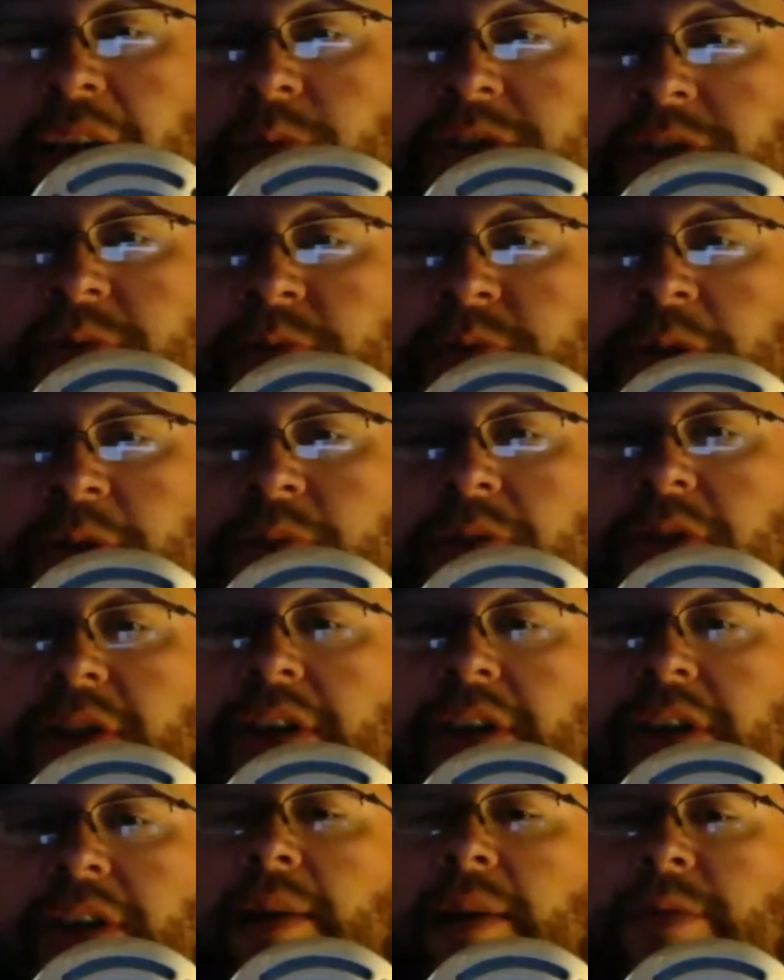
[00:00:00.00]
Most people
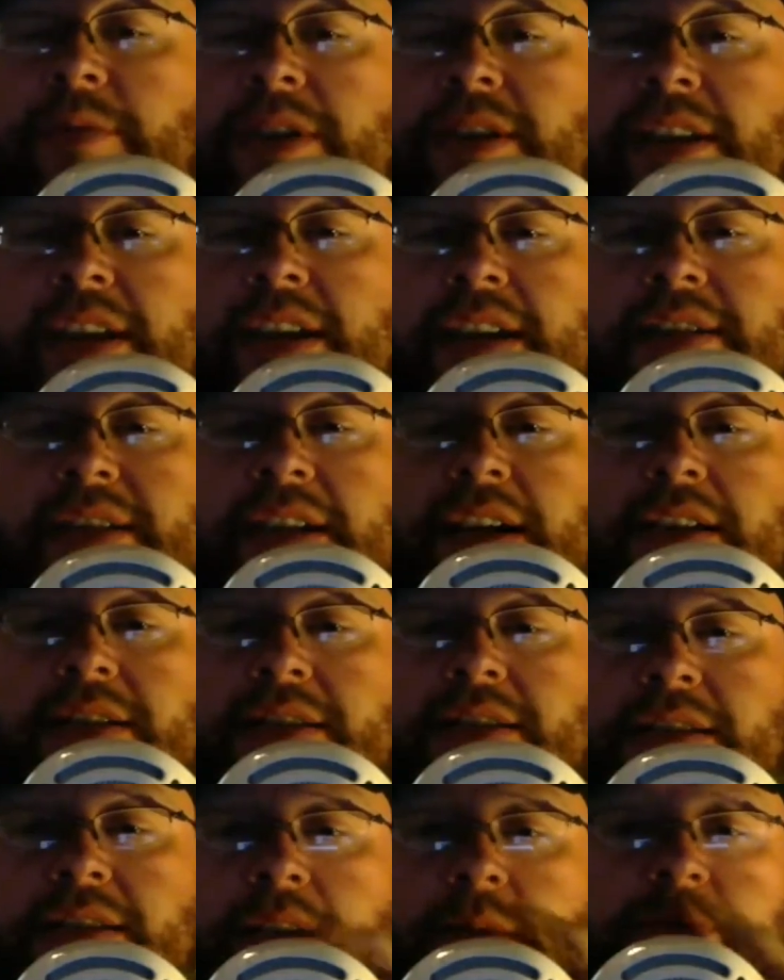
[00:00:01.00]
in here have been kicked out of
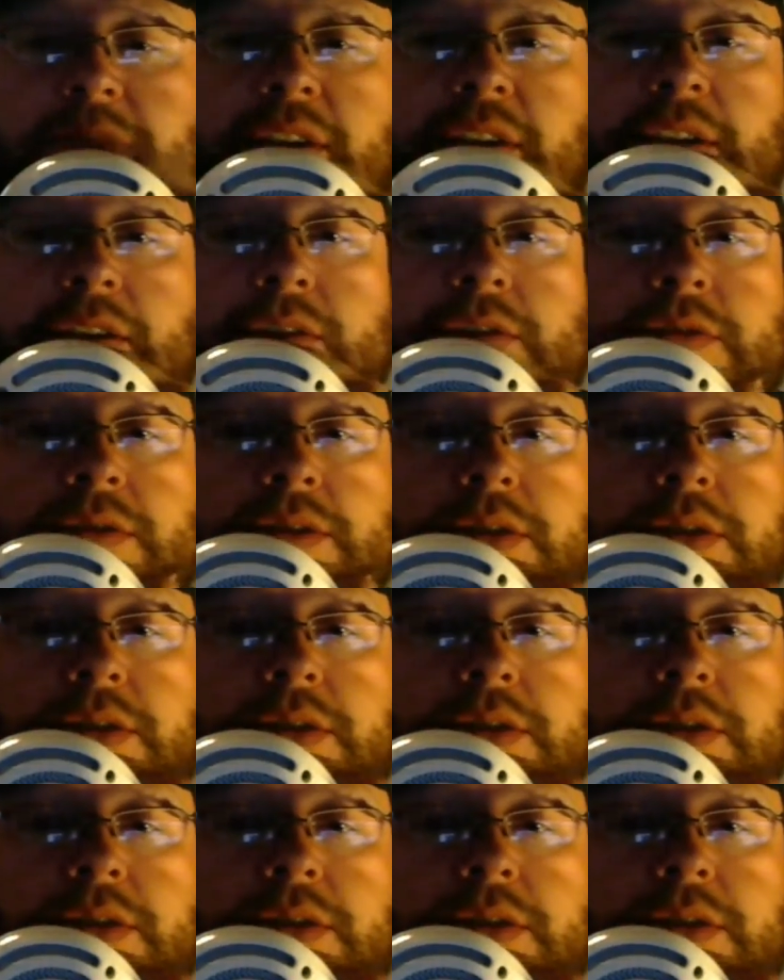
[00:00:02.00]
something.